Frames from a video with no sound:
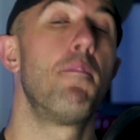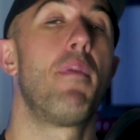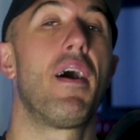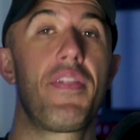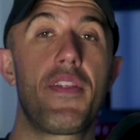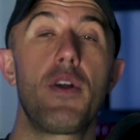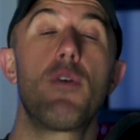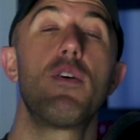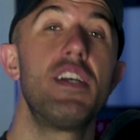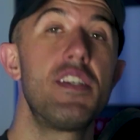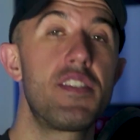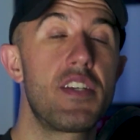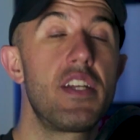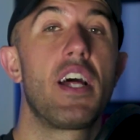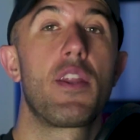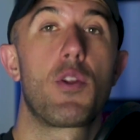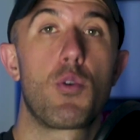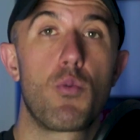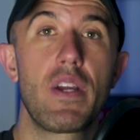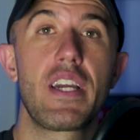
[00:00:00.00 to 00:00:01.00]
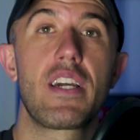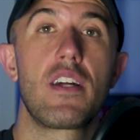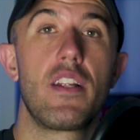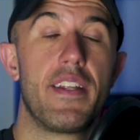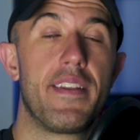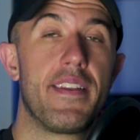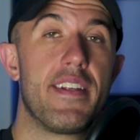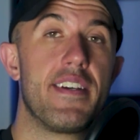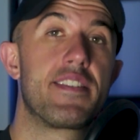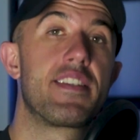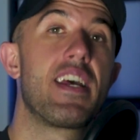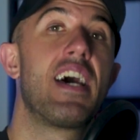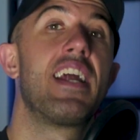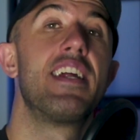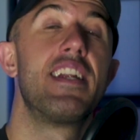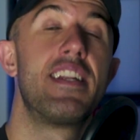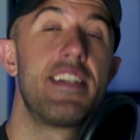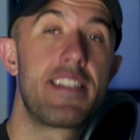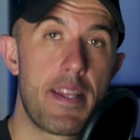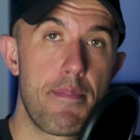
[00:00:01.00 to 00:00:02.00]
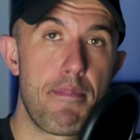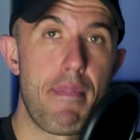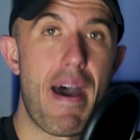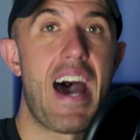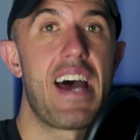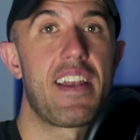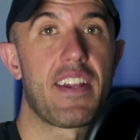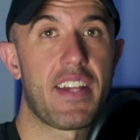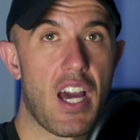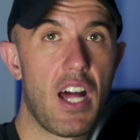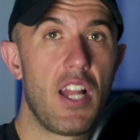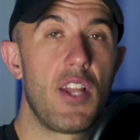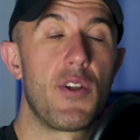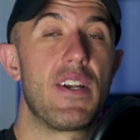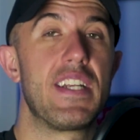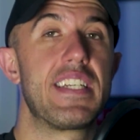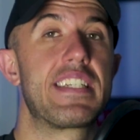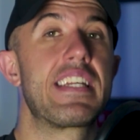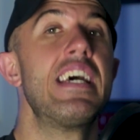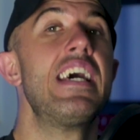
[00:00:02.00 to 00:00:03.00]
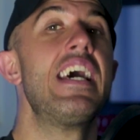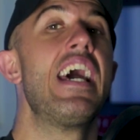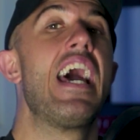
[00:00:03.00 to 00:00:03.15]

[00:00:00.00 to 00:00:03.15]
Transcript: But there is another wrinkle in this, and it is the matte colorant.